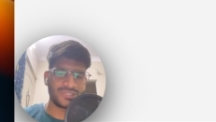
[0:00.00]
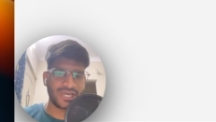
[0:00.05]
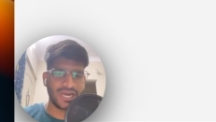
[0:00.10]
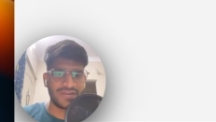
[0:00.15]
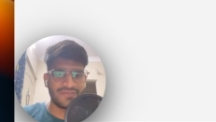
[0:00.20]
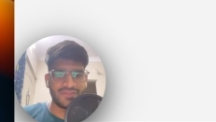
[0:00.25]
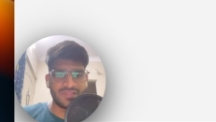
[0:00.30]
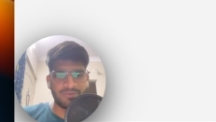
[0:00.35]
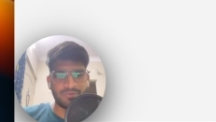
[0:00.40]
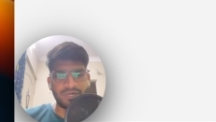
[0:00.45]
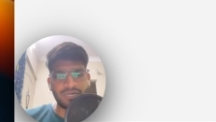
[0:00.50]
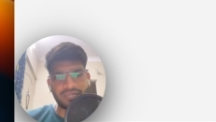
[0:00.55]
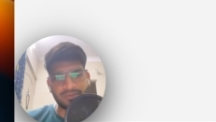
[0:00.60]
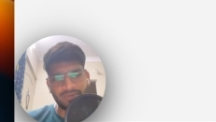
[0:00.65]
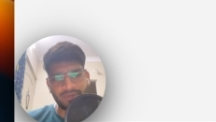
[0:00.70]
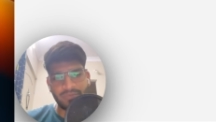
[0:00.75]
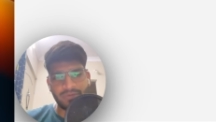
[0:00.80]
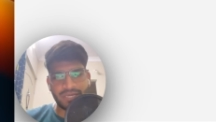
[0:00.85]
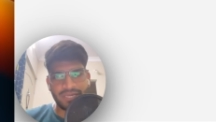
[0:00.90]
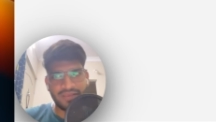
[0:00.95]
chat with the
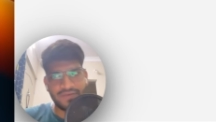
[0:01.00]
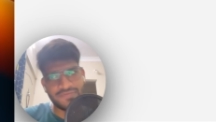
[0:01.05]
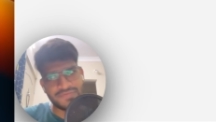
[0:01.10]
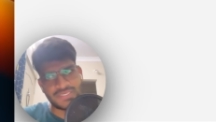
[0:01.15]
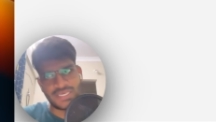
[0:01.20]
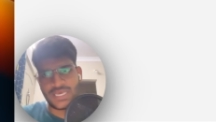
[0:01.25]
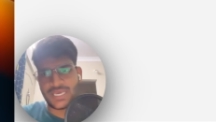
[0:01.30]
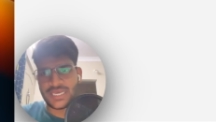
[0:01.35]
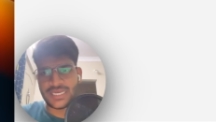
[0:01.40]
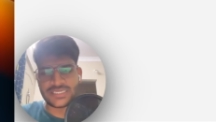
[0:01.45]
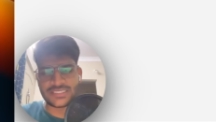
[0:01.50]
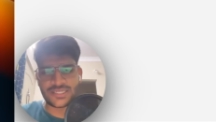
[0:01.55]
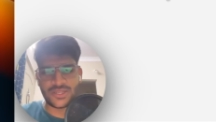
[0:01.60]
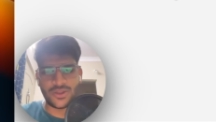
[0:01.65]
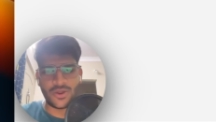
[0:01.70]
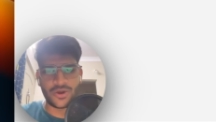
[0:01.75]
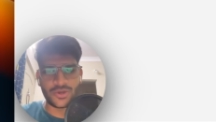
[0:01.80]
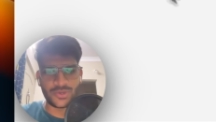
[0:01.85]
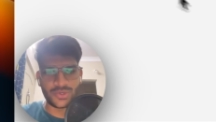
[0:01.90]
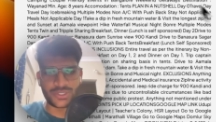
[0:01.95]
multiple PDFs, it's a
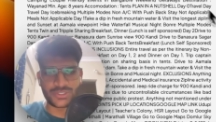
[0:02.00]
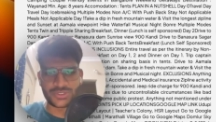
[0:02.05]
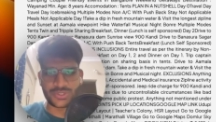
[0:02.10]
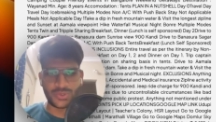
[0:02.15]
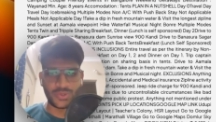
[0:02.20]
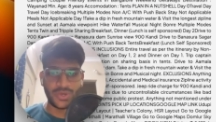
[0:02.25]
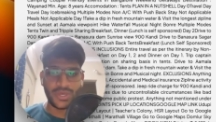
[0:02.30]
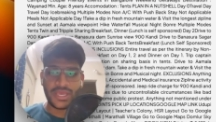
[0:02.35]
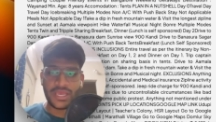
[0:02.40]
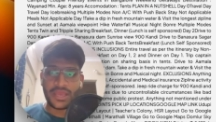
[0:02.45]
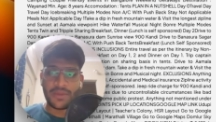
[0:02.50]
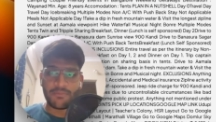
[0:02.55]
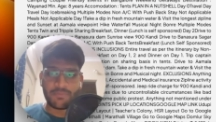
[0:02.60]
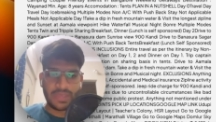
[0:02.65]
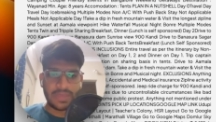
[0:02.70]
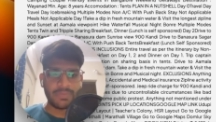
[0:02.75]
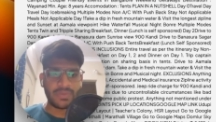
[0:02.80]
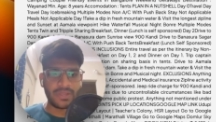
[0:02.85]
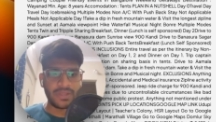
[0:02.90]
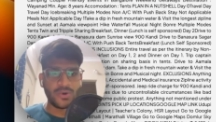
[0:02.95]
long URL. So
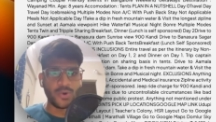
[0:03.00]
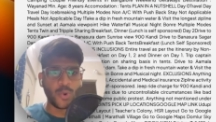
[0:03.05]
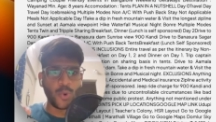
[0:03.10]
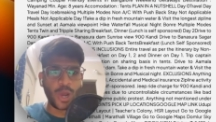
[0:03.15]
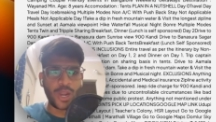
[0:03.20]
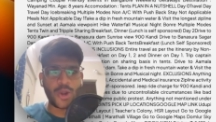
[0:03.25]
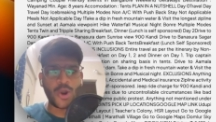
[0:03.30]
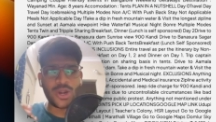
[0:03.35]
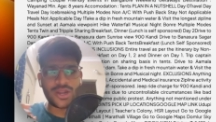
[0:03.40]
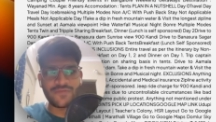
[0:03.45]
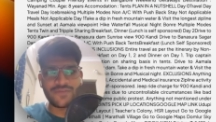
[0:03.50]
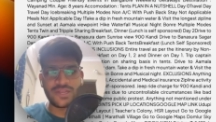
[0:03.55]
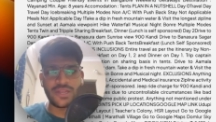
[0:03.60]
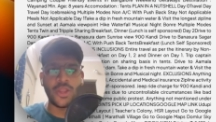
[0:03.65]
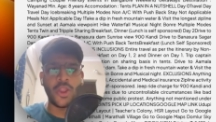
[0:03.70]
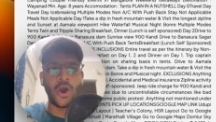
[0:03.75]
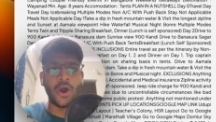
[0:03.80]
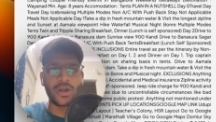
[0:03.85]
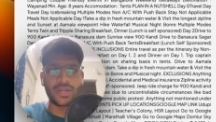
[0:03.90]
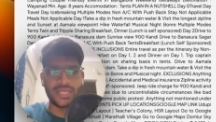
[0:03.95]
people who are not even
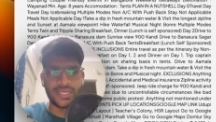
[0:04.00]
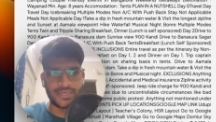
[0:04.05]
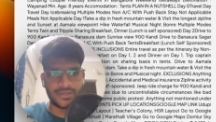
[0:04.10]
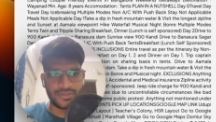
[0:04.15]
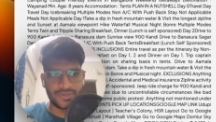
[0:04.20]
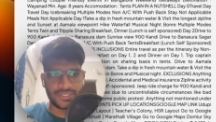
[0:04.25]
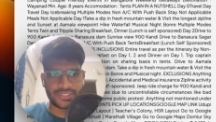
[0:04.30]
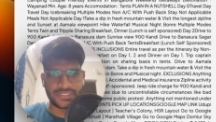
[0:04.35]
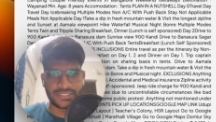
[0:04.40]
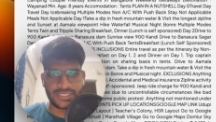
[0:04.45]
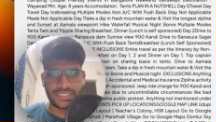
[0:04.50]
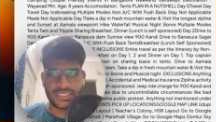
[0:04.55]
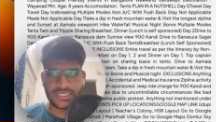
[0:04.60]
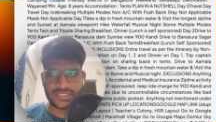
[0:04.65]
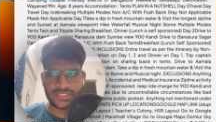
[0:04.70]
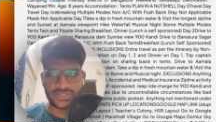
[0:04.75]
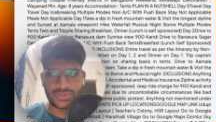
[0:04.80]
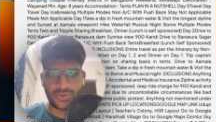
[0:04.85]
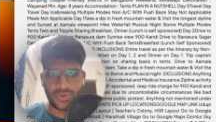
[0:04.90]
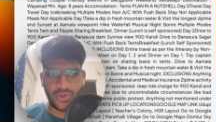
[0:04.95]
logged in, you can see there
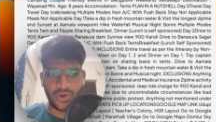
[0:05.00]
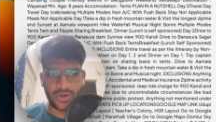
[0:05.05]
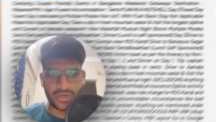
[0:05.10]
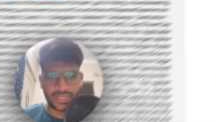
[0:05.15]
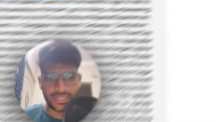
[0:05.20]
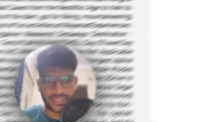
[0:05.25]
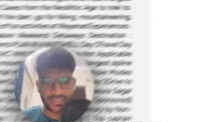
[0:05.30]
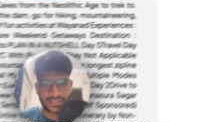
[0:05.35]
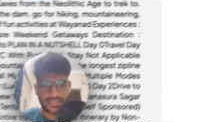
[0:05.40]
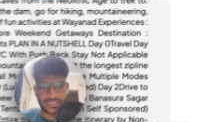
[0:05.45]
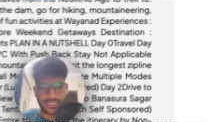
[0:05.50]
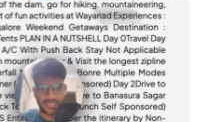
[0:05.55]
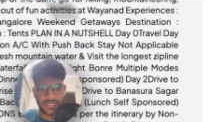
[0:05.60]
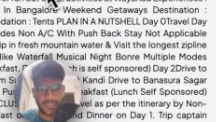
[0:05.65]
is no logged in uh,